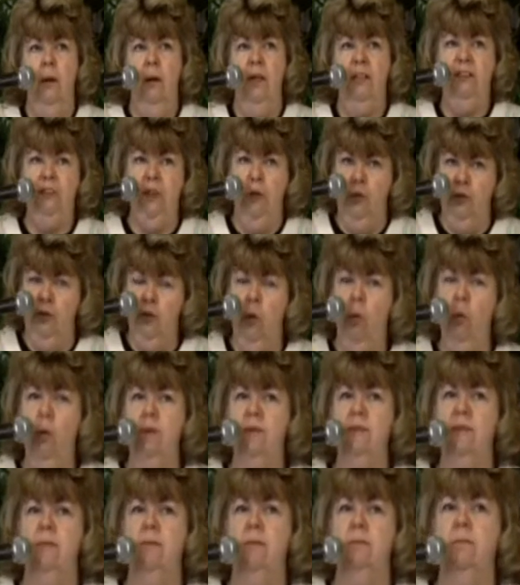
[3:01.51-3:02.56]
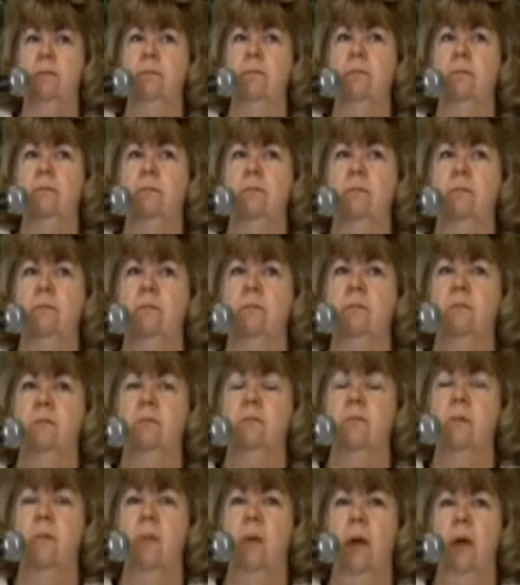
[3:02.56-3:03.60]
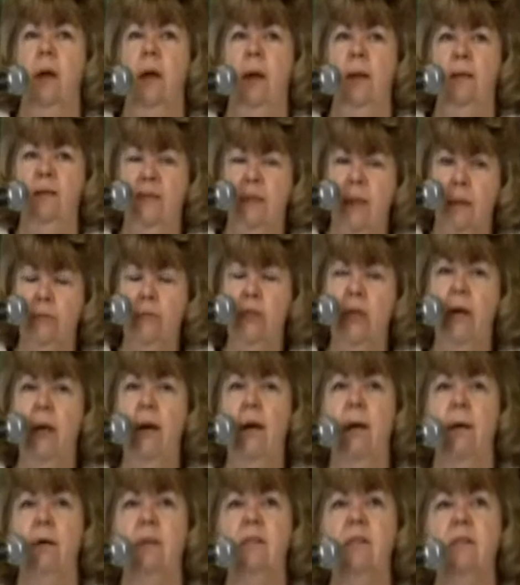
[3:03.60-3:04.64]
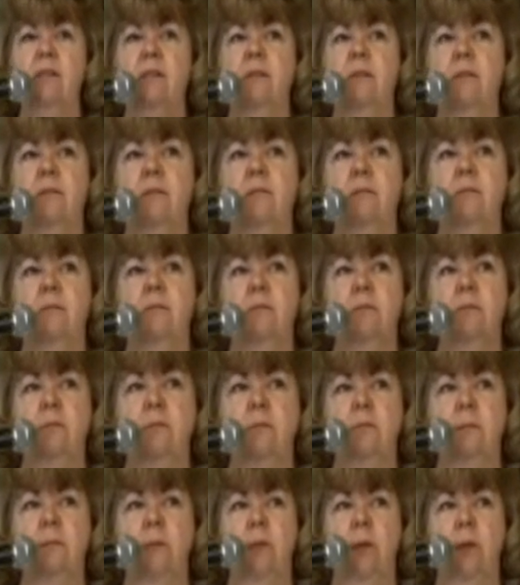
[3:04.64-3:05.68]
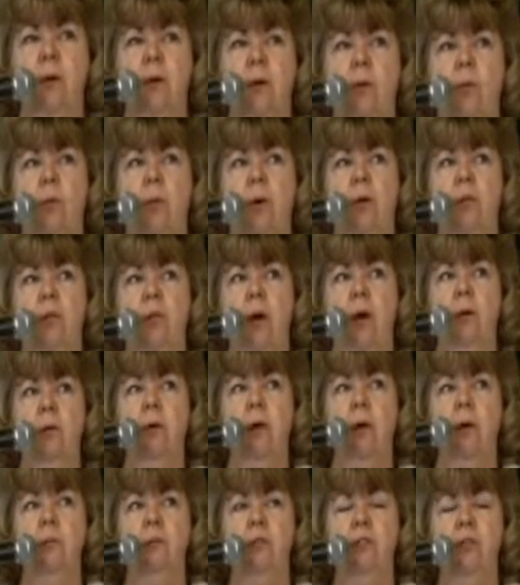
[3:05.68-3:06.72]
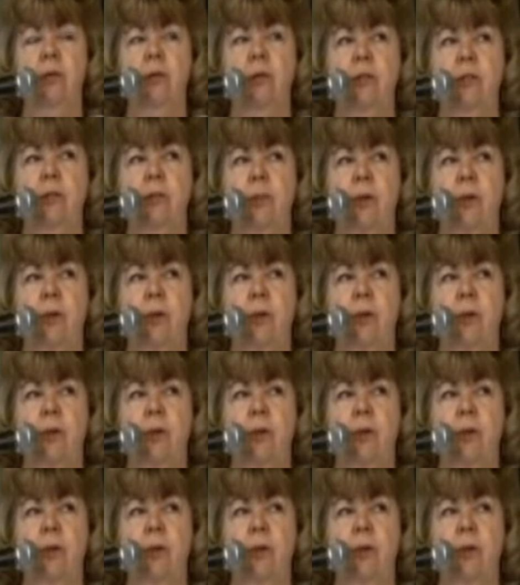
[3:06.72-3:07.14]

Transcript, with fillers: It's our choice. It's up to us. When a thought comes to us,